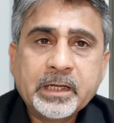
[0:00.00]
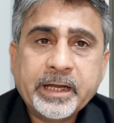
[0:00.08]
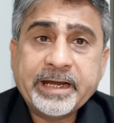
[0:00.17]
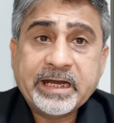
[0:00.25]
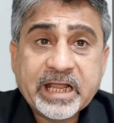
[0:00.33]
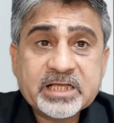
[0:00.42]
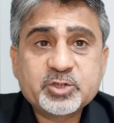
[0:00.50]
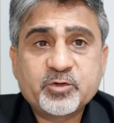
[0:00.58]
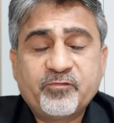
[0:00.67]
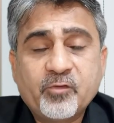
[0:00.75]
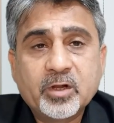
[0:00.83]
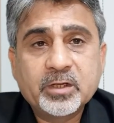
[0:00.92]
And last
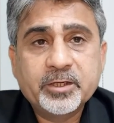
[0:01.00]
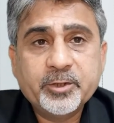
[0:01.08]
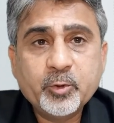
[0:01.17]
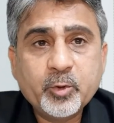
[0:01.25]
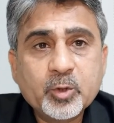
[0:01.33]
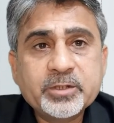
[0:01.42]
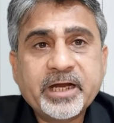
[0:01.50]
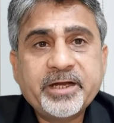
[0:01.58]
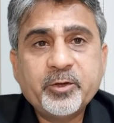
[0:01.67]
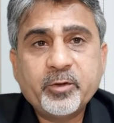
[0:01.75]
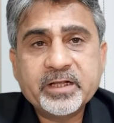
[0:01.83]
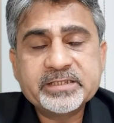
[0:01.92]
of all, you know that
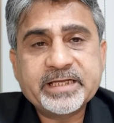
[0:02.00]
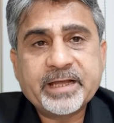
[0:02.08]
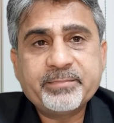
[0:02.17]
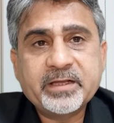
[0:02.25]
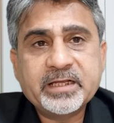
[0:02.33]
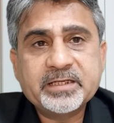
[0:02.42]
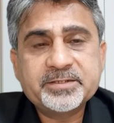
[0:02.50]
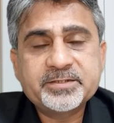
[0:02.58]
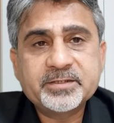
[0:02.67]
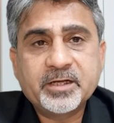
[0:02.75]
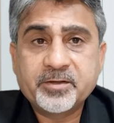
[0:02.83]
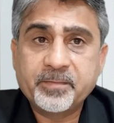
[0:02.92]
your exam
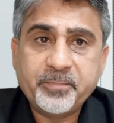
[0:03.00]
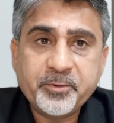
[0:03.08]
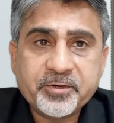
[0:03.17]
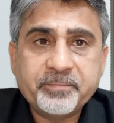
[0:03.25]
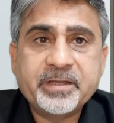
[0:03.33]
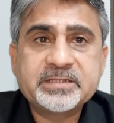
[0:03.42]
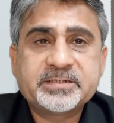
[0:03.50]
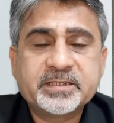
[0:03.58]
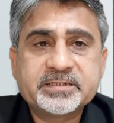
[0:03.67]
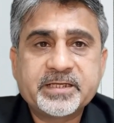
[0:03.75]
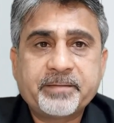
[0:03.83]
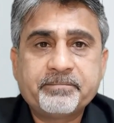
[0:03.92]
is a computer-based
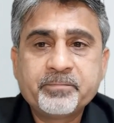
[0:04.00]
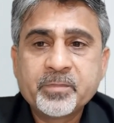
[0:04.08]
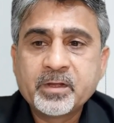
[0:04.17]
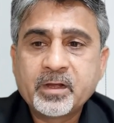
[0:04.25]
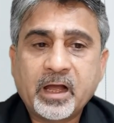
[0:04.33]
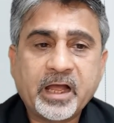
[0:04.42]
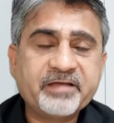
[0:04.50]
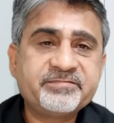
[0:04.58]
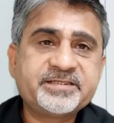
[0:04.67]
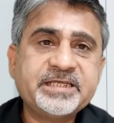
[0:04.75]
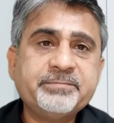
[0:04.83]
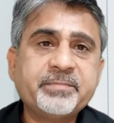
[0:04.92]
exam. I have
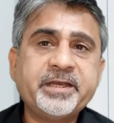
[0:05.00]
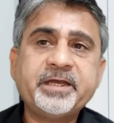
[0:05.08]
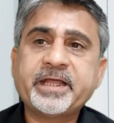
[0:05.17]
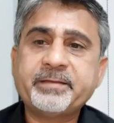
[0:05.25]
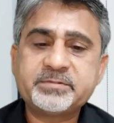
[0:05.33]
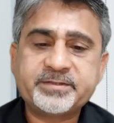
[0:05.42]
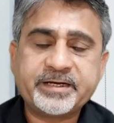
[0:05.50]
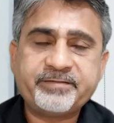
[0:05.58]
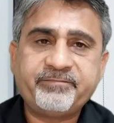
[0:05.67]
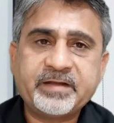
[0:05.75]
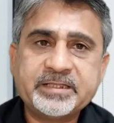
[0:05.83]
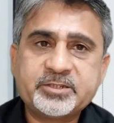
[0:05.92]
seen many times
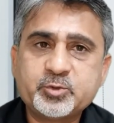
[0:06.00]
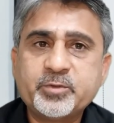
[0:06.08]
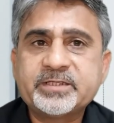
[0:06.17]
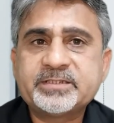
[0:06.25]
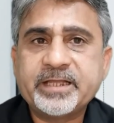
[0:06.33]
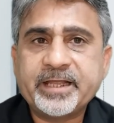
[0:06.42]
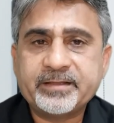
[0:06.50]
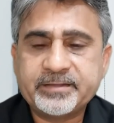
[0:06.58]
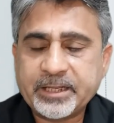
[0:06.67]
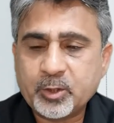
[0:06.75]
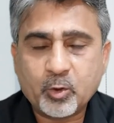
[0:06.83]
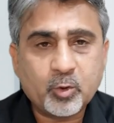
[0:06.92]
that when students,
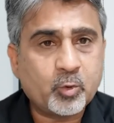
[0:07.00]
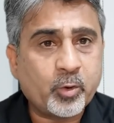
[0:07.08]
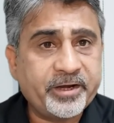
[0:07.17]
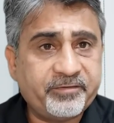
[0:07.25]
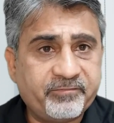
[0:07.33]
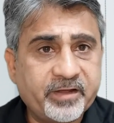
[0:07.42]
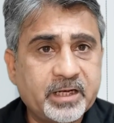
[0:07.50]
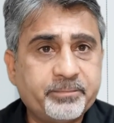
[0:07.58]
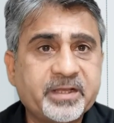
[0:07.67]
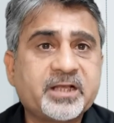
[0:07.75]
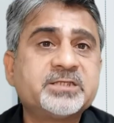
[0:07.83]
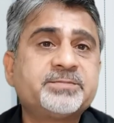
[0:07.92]
they know quite well,
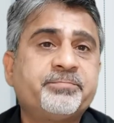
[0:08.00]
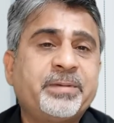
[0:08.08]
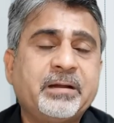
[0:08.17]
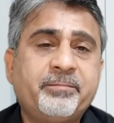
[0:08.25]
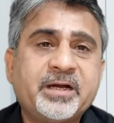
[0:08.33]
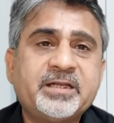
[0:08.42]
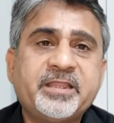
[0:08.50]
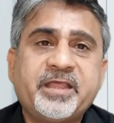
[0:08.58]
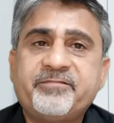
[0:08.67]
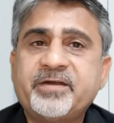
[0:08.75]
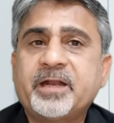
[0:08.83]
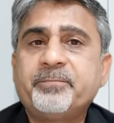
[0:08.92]
but they
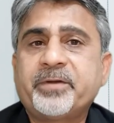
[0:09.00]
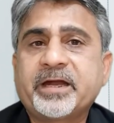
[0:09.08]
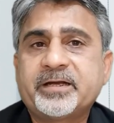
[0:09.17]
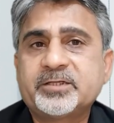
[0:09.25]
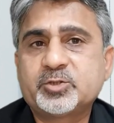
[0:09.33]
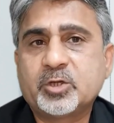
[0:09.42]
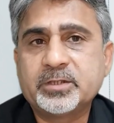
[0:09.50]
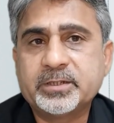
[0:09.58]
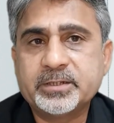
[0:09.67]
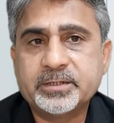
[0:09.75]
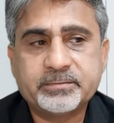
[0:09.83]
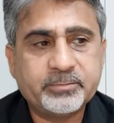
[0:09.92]
have done practice on
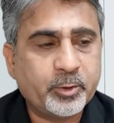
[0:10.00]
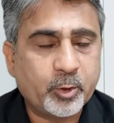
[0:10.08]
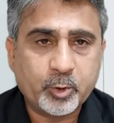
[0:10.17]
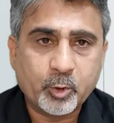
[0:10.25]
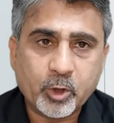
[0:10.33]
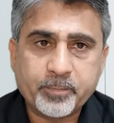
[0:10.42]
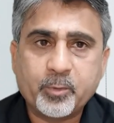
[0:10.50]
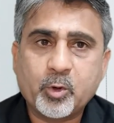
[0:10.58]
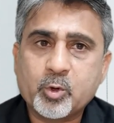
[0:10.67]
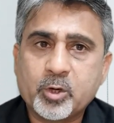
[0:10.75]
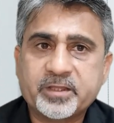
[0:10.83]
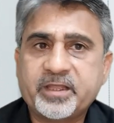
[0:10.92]
the
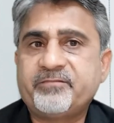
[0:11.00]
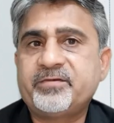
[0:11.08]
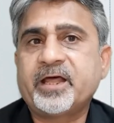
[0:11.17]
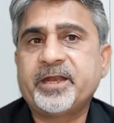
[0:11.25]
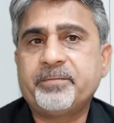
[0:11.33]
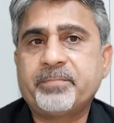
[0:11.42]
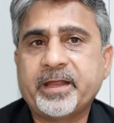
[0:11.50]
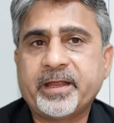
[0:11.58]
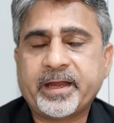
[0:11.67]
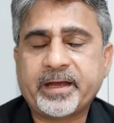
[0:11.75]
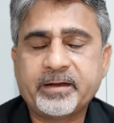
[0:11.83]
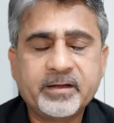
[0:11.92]
notebook, or they have done it by
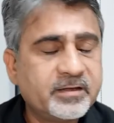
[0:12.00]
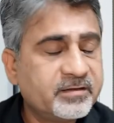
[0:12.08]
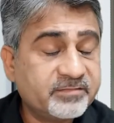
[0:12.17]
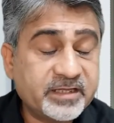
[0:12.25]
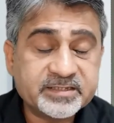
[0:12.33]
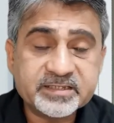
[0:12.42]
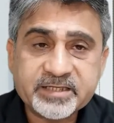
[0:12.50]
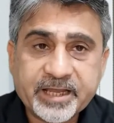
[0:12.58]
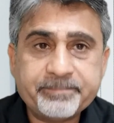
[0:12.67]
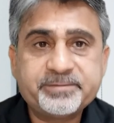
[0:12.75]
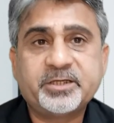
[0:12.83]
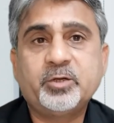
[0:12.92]
hand. This is
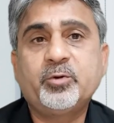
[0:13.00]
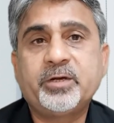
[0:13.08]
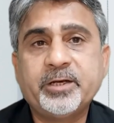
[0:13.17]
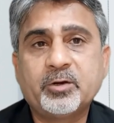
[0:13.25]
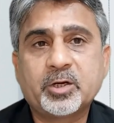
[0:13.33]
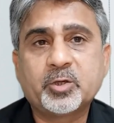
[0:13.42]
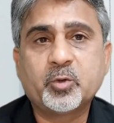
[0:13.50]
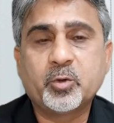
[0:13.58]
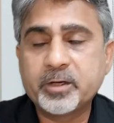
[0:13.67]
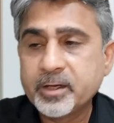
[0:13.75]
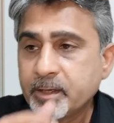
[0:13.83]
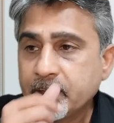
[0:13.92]
absolutely not
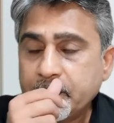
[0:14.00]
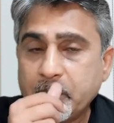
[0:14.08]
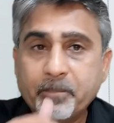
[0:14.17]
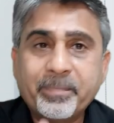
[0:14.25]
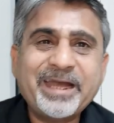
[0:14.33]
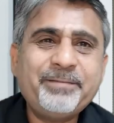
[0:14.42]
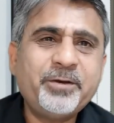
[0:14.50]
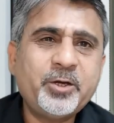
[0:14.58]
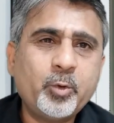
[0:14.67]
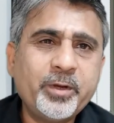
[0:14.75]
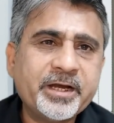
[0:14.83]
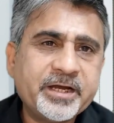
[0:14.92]
good. You might be
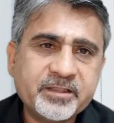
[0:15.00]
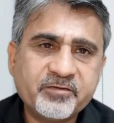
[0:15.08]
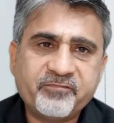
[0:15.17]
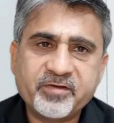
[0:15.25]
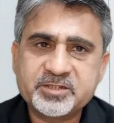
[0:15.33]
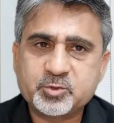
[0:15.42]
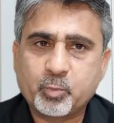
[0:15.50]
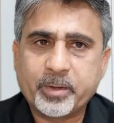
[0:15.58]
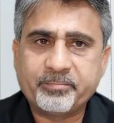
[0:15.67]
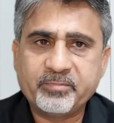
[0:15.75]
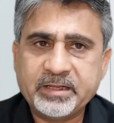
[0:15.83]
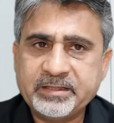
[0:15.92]
doing it in the first
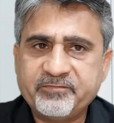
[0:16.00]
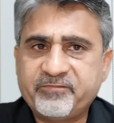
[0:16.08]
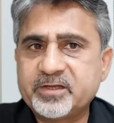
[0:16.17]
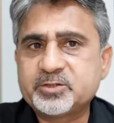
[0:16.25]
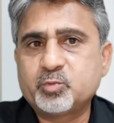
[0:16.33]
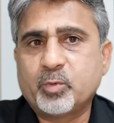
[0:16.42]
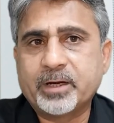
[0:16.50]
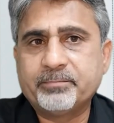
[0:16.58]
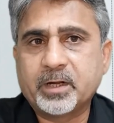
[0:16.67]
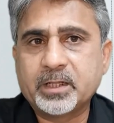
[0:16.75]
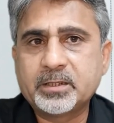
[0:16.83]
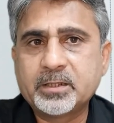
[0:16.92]
1
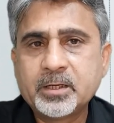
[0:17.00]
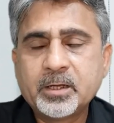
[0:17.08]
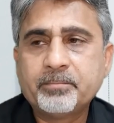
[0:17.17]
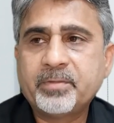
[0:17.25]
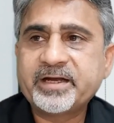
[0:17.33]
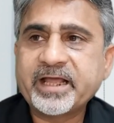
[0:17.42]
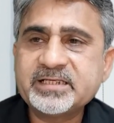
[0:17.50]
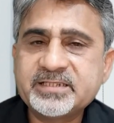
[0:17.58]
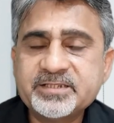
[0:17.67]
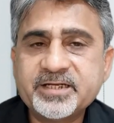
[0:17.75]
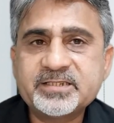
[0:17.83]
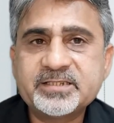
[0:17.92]
month, but I
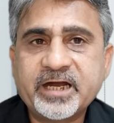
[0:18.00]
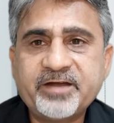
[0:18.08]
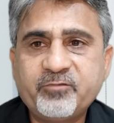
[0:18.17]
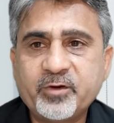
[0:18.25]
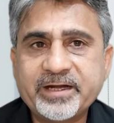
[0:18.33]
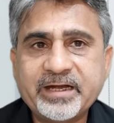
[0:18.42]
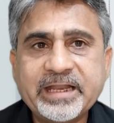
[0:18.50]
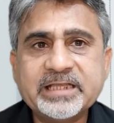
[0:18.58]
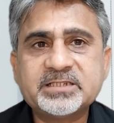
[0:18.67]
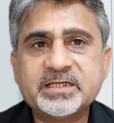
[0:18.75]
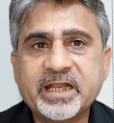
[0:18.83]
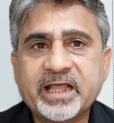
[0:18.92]
suggest that for at
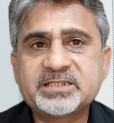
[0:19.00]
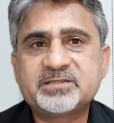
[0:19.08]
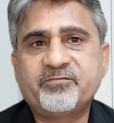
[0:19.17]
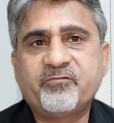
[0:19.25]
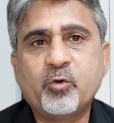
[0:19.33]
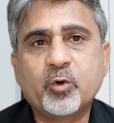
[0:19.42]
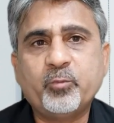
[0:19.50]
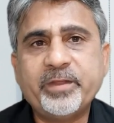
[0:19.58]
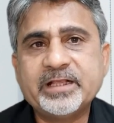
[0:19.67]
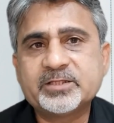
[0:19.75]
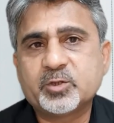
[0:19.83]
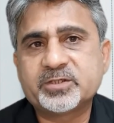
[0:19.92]
least last 4
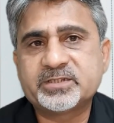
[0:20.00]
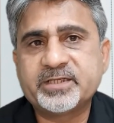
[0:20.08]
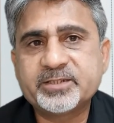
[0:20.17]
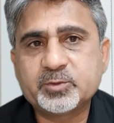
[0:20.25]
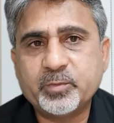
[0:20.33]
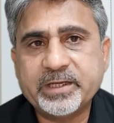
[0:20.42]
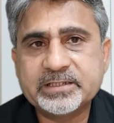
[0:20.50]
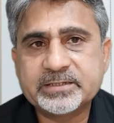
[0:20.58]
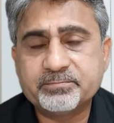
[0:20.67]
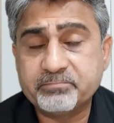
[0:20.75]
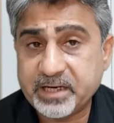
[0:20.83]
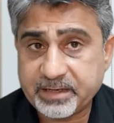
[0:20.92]
weeks or 6
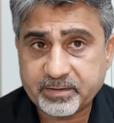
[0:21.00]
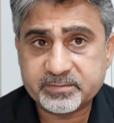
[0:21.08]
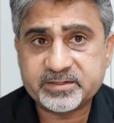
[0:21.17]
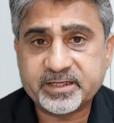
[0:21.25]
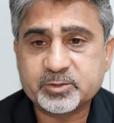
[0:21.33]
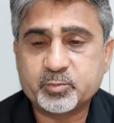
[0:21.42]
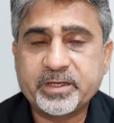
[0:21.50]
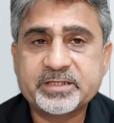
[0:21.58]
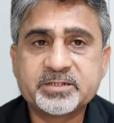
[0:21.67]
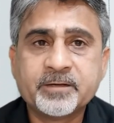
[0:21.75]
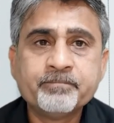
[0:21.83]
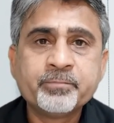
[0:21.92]
weeks, minimum 6
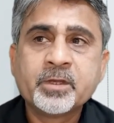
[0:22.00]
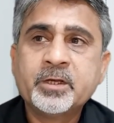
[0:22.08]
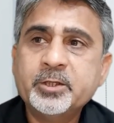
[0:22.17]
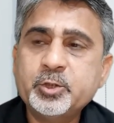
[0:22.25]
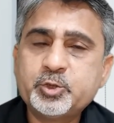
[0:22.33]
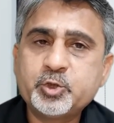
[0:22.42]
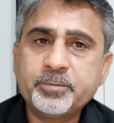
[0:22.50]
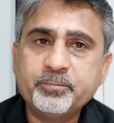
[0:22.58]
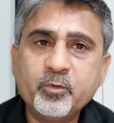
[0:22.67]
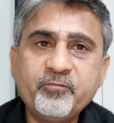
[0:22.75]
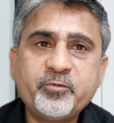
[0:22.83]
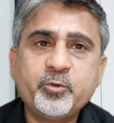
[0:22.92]
weeks, you should
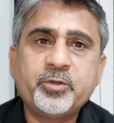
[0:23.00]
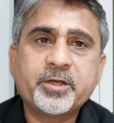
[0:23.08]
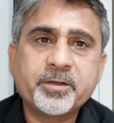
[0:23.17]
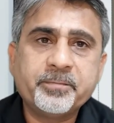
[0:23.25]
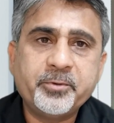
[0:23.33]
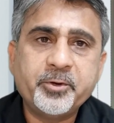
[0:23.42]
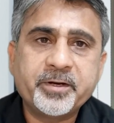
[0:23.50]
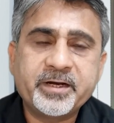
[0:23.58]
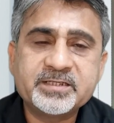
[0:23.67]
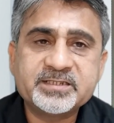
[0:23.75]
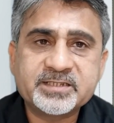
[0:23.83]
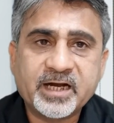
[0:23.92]
move to the computer
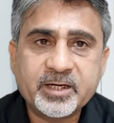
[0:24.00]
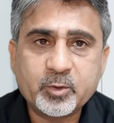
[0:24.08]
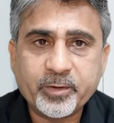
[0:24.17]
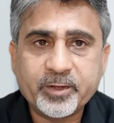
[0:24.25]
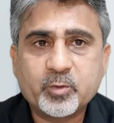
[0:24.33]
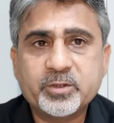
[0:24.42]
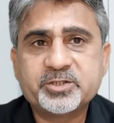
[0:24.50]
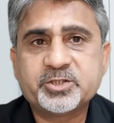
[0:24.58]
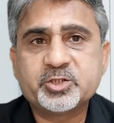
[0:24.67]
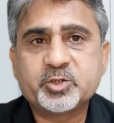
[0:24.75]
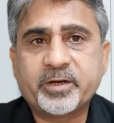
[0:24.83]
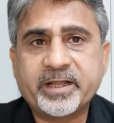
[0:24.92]
and start doing
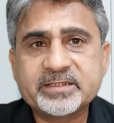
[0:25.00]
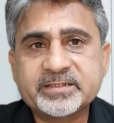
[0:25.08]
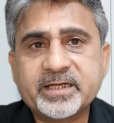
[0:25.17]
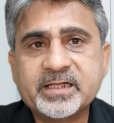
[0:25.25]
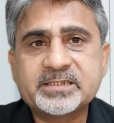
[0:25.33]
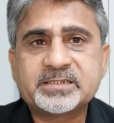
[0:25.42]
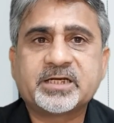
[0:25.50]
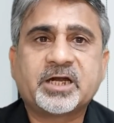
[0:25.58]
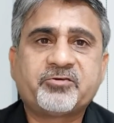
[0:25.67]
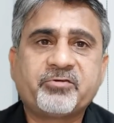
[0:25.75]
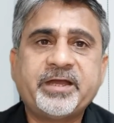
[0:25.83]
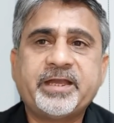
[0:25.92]
questions on Excel,
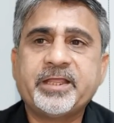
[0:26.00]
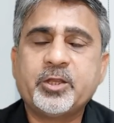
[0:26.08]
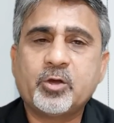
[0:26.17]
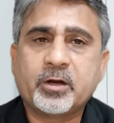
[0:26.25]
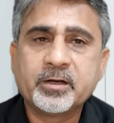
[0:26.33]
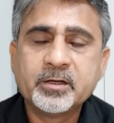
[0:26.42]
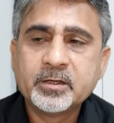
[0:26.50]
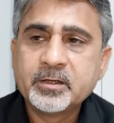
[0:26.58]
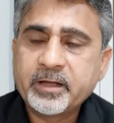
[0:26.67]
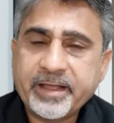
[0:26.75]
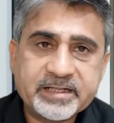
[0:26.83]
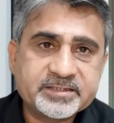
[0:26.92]
start writing your
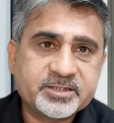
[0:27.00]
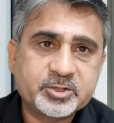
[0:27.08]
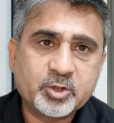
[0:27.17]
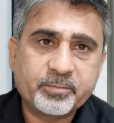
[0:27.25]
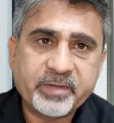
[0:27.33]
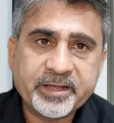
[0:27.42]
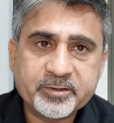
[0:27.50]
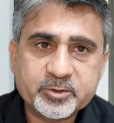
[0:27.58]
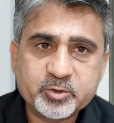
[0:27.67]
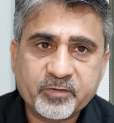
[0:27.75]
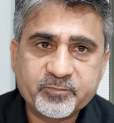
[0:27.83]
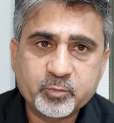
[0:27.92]
answers on
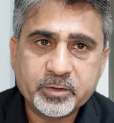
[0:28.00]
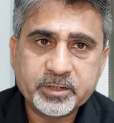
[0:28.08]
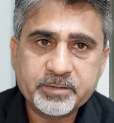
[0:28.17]
Microsoft Word,